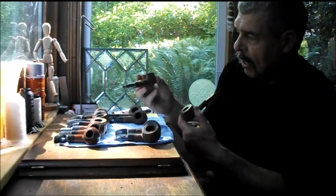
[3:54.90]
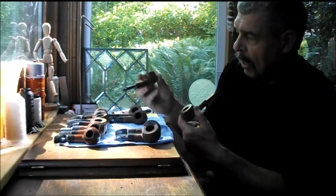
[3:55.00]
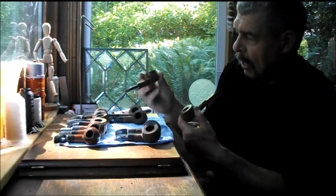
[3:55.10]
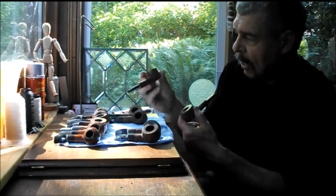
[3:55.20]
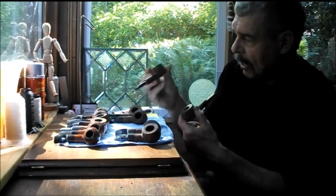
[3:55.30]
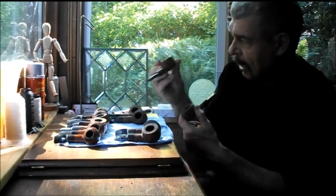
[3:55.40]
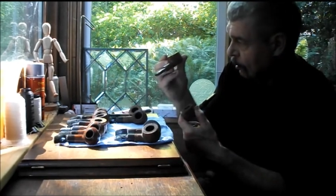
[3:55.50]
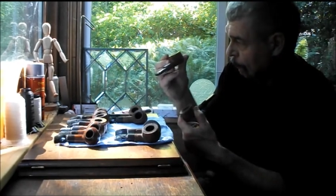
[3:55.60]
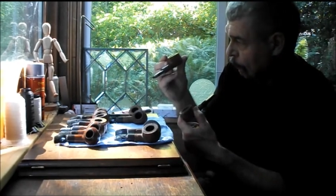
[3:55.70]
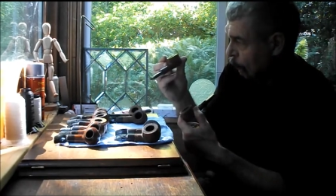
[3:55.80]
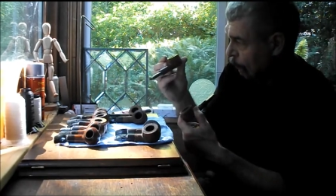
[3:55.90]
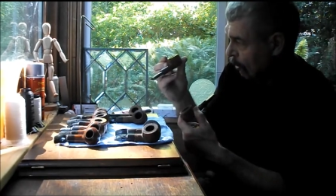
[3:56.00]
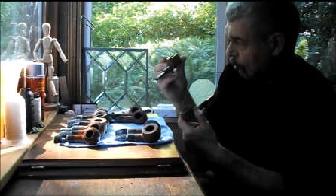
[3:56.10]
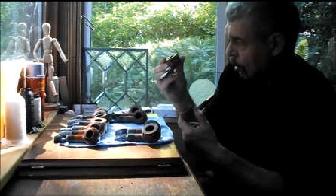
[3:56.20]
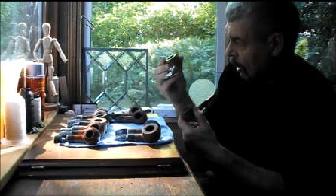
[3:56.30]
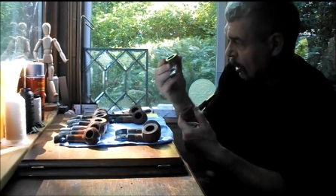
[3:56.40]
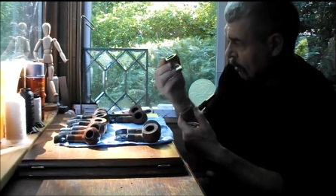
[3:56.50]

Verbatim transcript: Uh, it has a few fills in